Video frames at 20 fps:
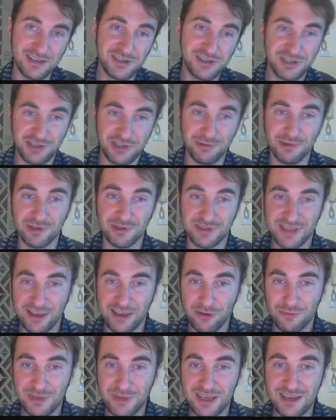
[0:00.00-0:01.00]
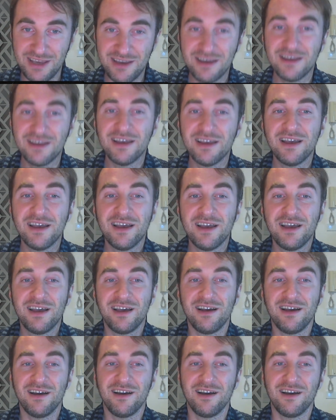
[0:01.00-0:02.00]
she will tell me.
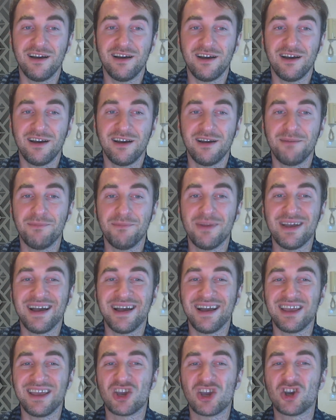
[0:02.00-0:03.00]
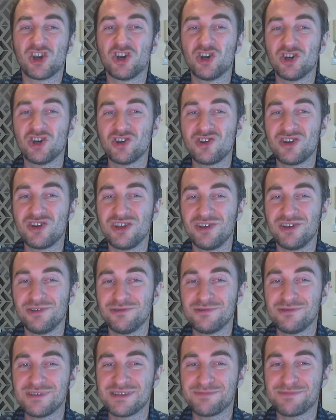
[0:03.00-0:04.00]
I could
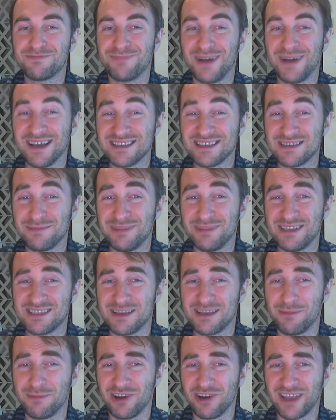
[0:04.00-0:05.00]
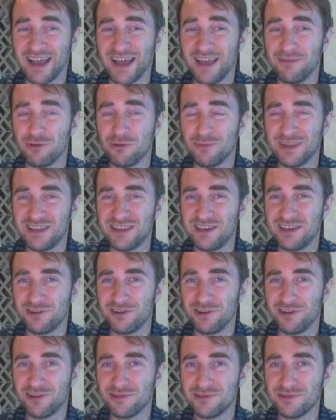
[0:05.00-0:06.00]
use possibly some archival
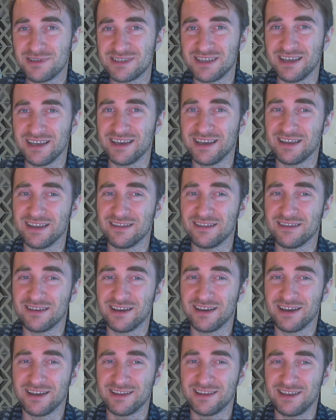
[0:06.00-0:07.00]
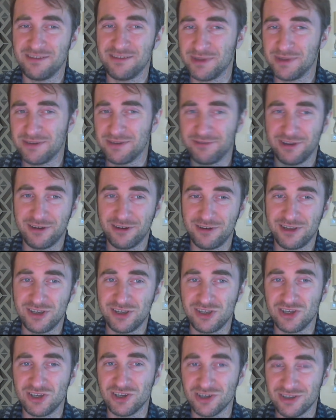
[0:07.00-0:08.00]
materials, and they've been
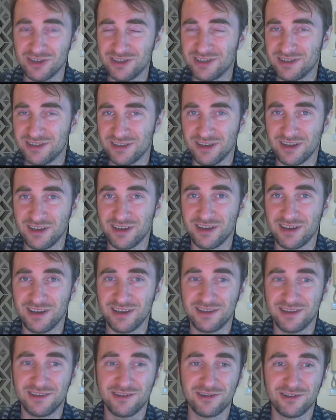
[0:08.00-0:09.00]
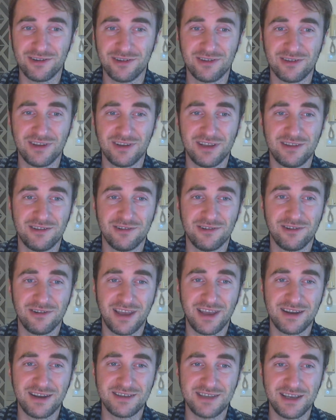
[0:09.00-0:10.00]
very good at their
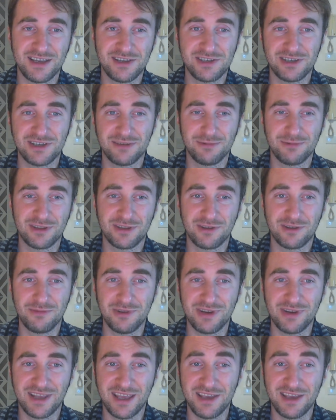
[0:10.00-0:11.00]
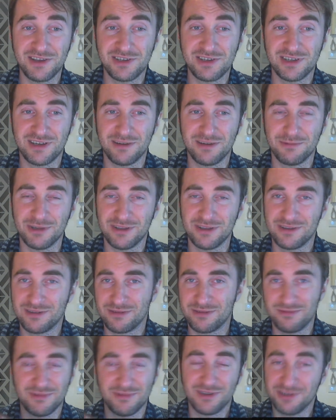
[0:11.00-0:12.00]
organization with communication, and
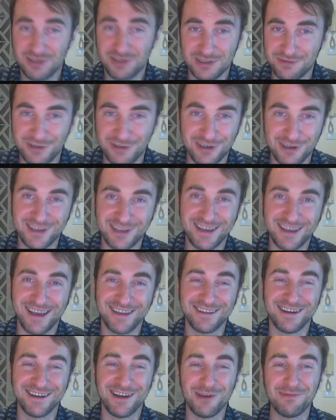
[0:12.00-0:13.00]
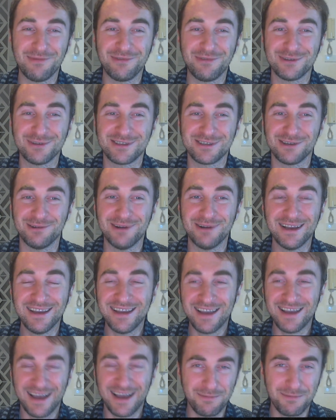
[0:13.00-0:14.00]
with they're just very kind and helpful. So
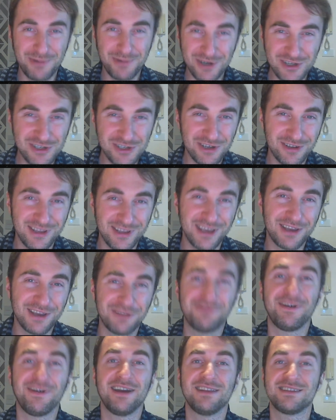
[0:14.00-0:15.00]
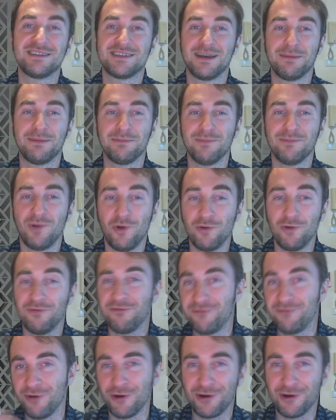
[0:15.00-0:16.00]
I'm pretty sure they could find some
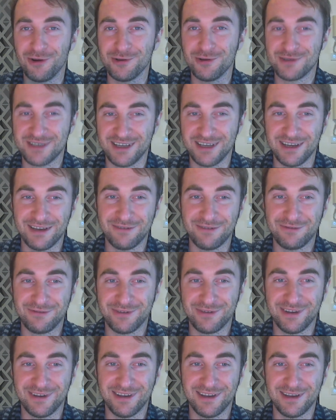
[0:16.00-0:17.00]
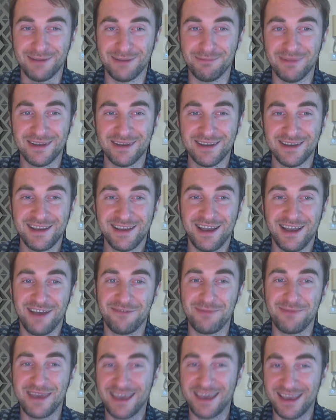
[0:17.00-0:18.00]
photos of
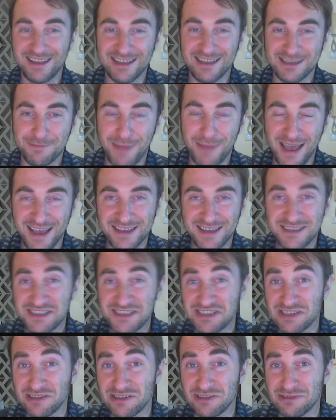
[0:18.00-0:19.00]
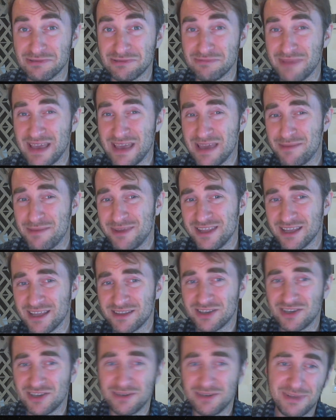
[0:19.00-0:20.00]
Mikayla's past, so maybe
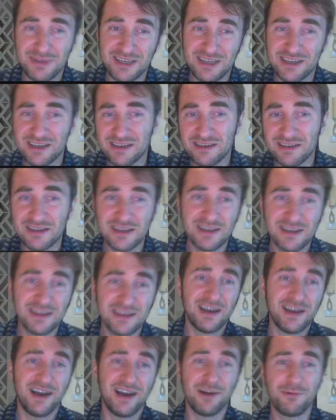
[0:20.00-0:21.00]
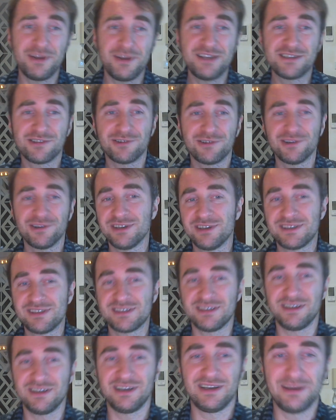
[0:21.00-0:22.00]
that could be a resource.
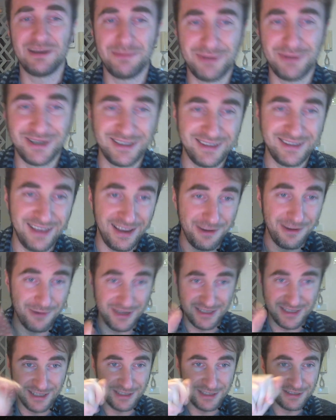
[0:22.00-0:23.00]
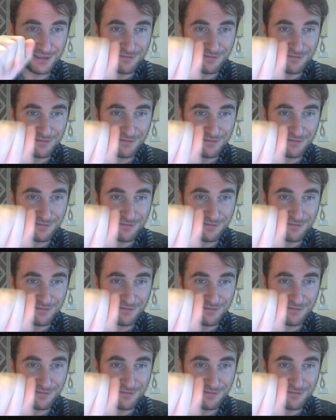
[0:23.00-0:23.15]
But anyways, let's